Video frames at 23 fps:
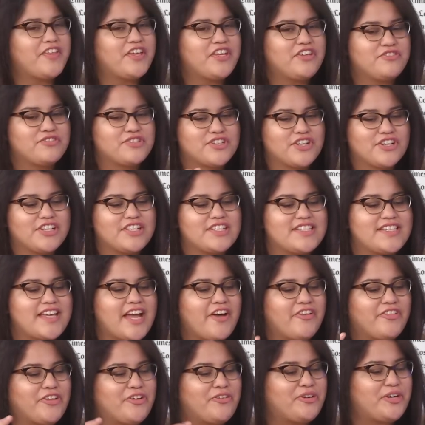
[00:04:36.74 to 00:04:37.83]
that you started
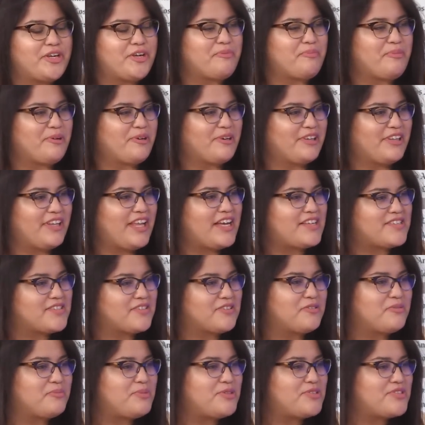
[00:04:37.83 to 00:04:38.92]
downloading more
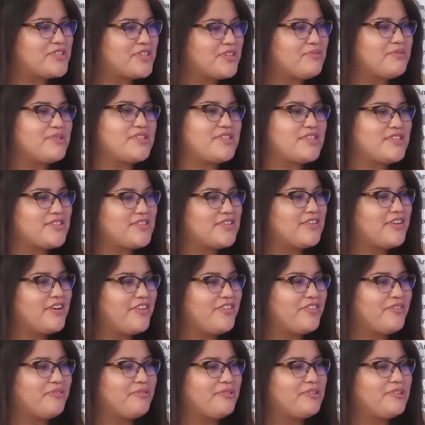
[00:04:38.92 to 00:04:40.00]
classical music once you took
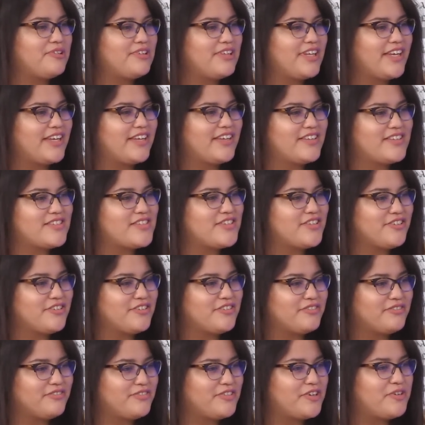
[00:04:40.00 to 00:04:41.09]
on the role? Like, is
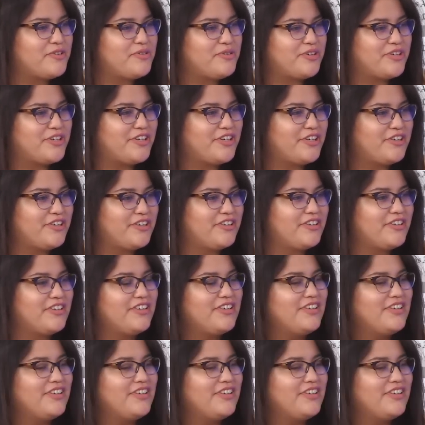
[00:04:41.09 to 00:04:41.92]
your phone or your...